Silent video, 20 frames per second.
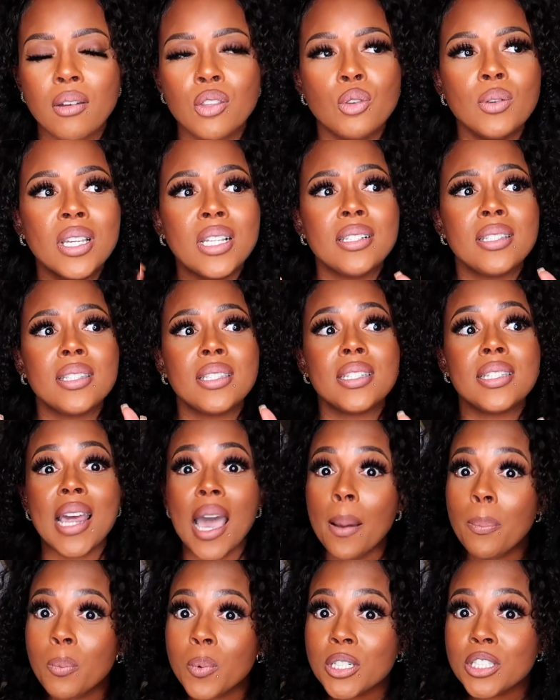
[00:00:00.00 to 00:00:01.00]
You can
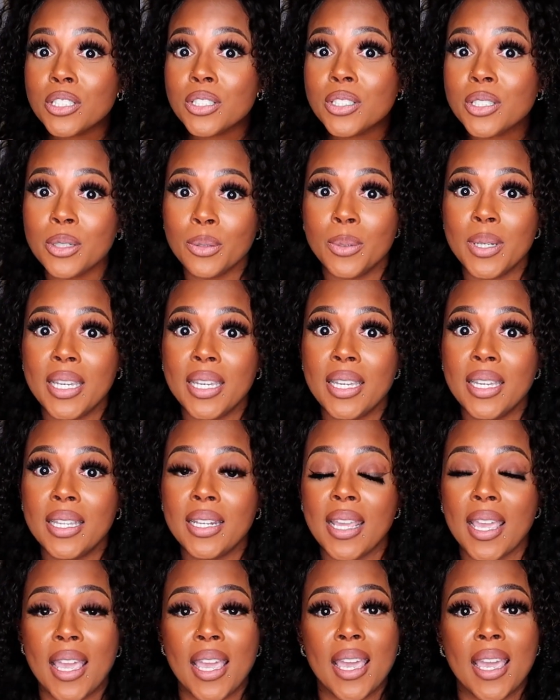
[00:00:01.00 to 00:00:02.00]
stop what you're
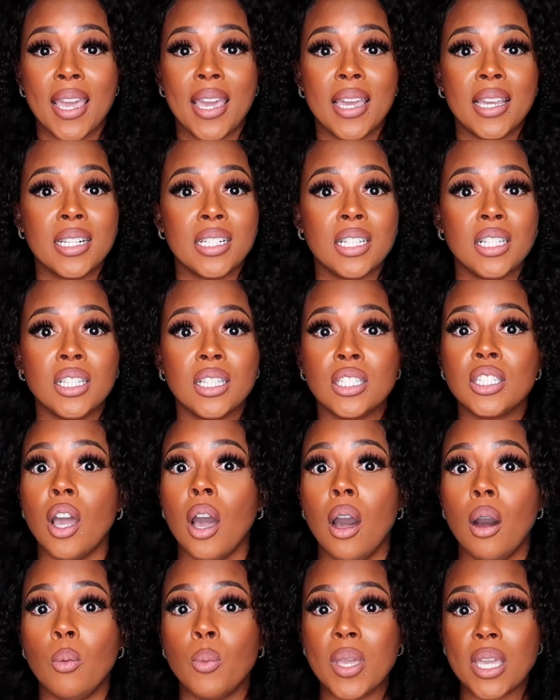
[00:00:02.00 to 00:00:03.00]
doing, and
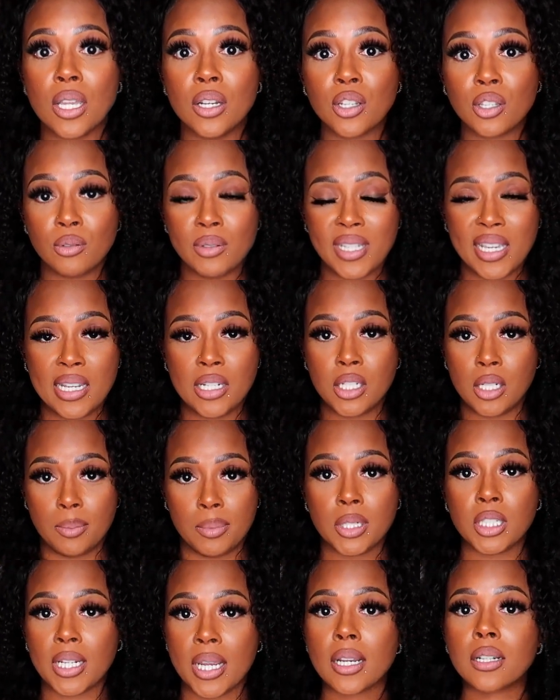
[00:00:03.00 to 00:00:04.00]
y'all, we can do 10
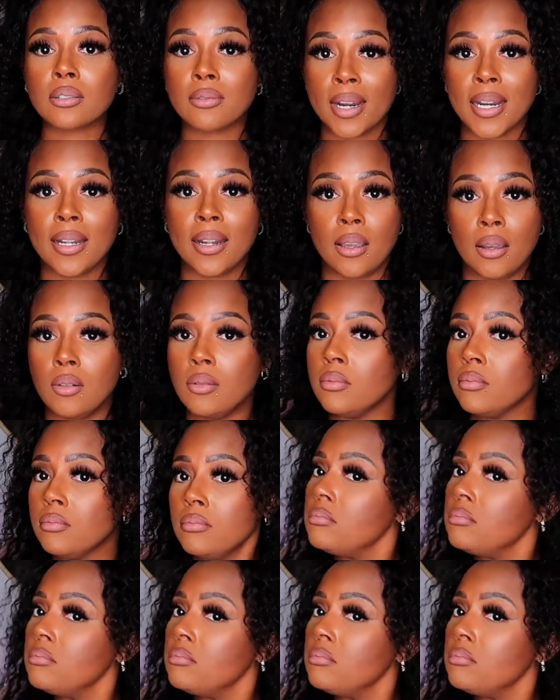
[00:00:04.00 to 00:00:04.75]
jumping jacks right now.